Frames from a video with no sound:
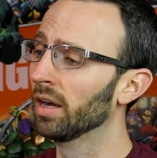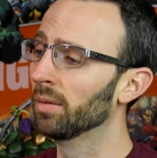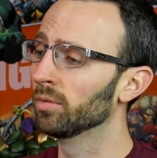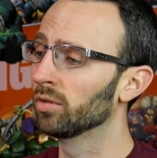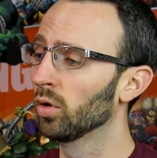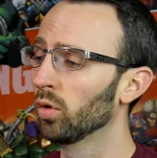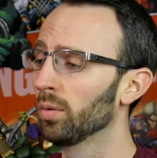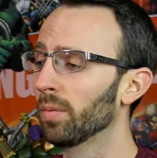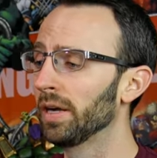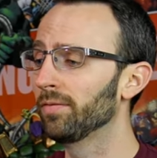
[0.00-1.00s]
So
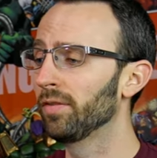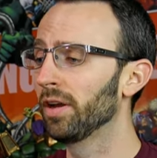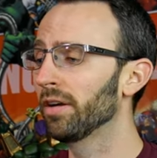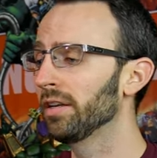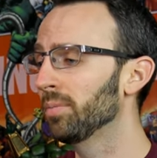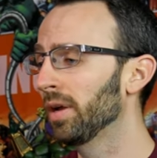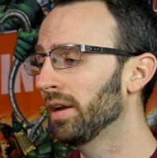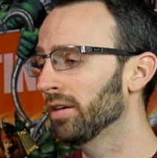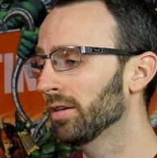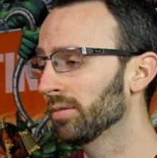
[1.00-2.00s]
it might vary
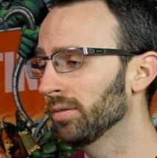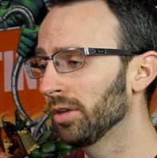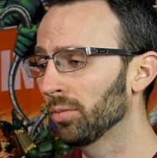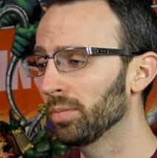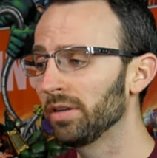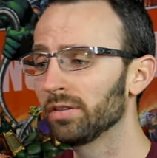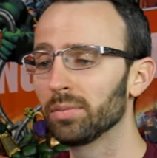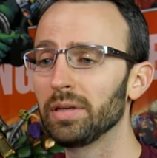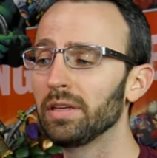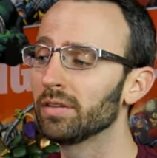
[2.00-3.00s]
depending on, you know, piece to
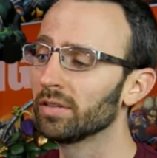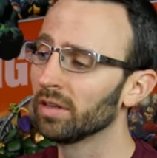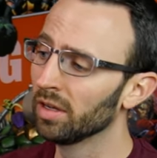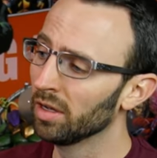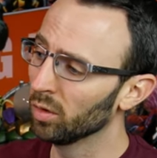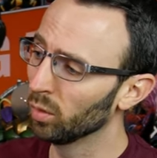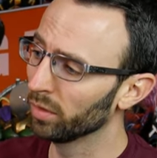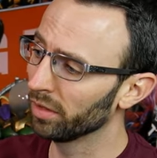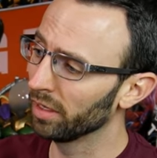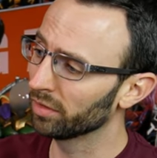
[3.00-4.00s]
piece,
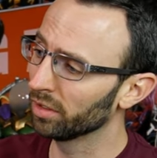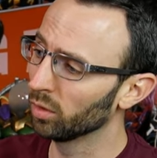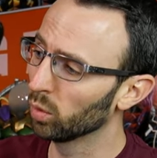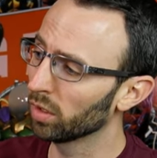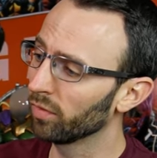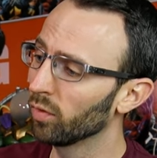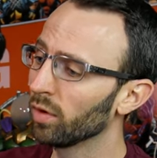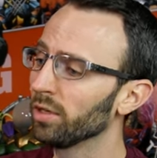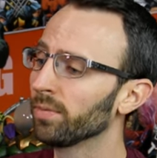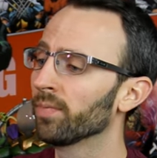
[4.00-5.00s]
whether that's going to work for
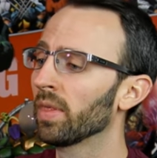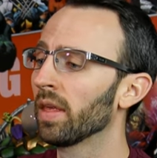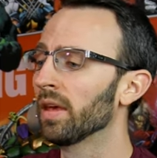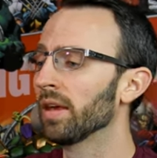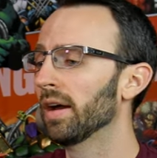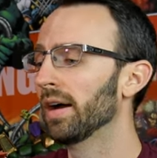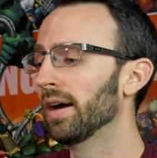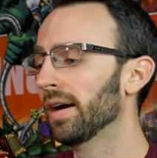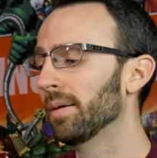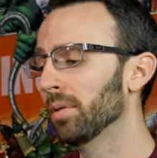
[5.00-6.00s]
you.
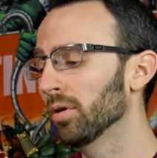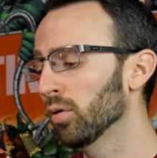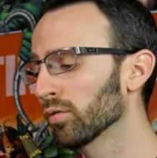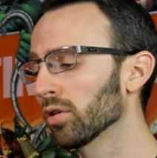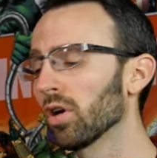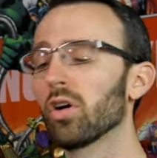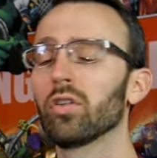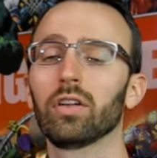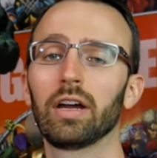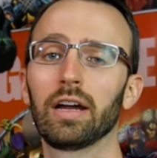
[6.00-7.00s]
But
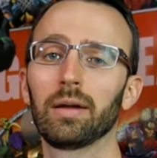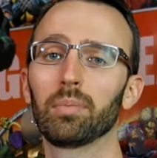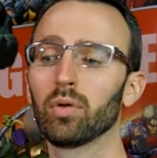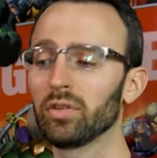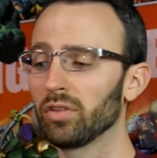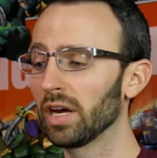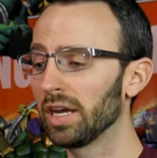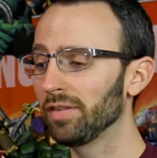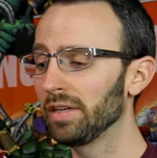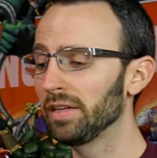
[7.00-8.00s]
overall, Poison
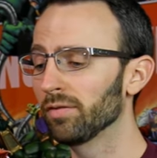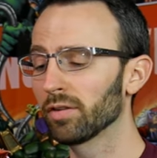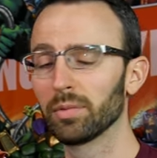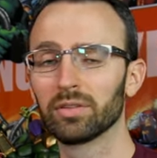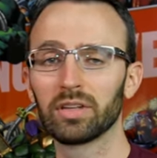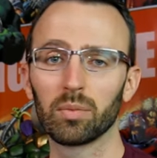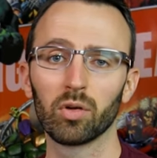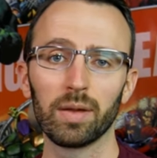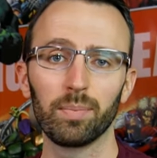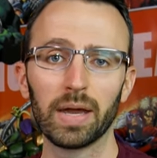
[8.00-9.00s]
Ivy from the
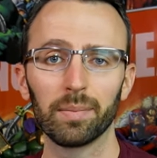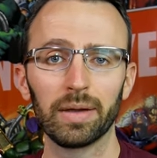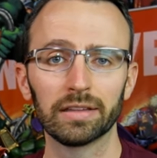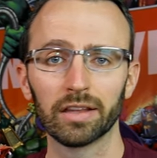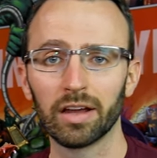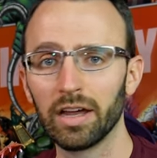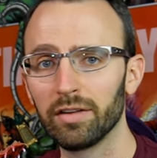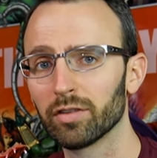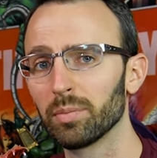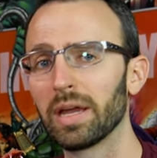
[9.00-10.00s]
Samurai Batman
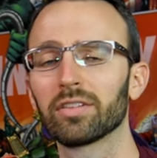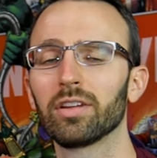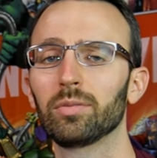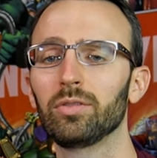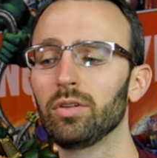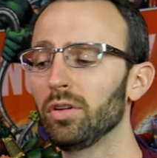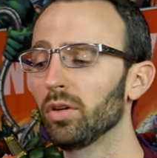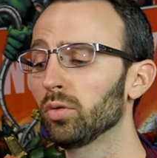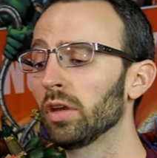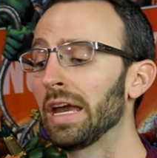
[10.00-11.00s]
line from XM
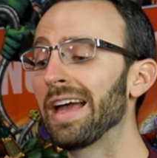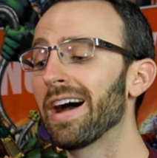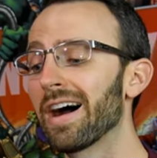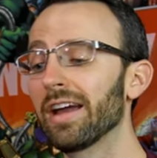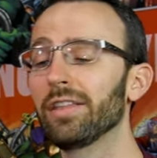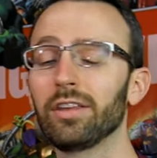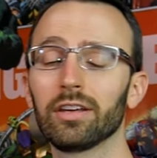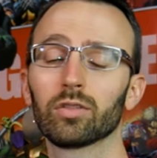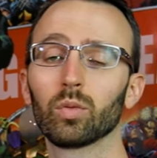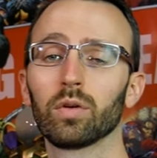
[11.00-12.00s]
Studios, I
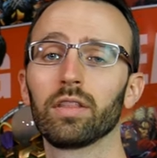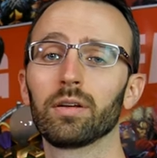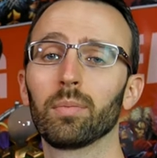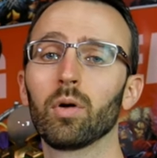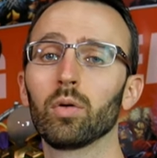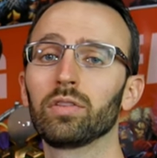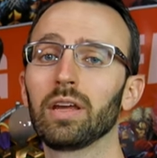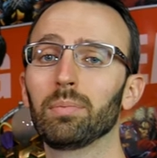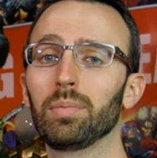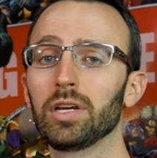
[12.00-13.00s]
think it's one of their most
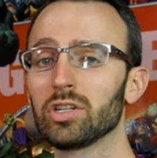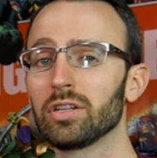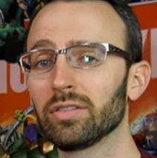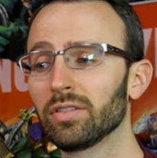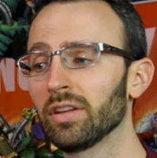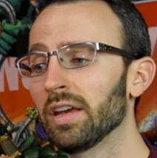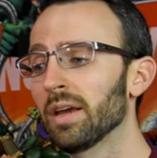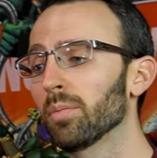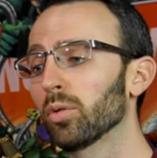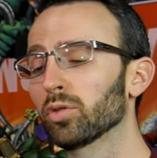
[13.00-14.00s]
ambitious,
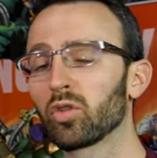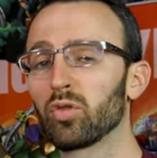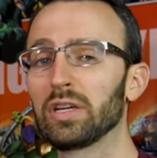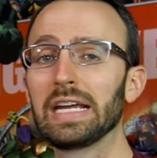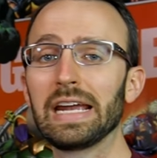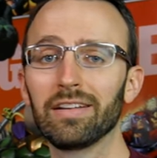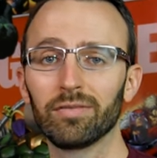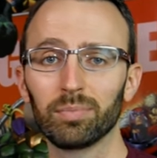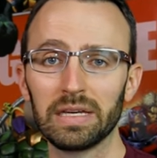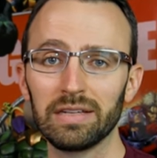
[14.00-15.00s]
most
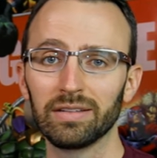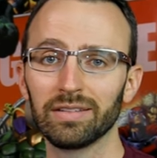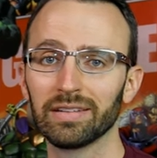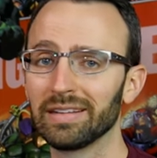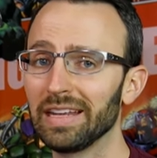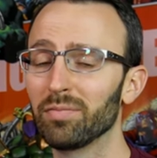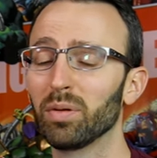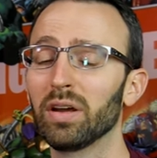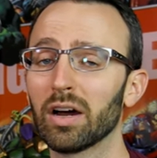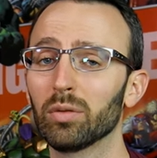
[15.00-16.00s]
creative pieces that they've
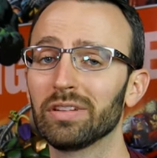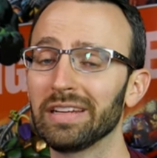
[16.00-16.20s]
put out to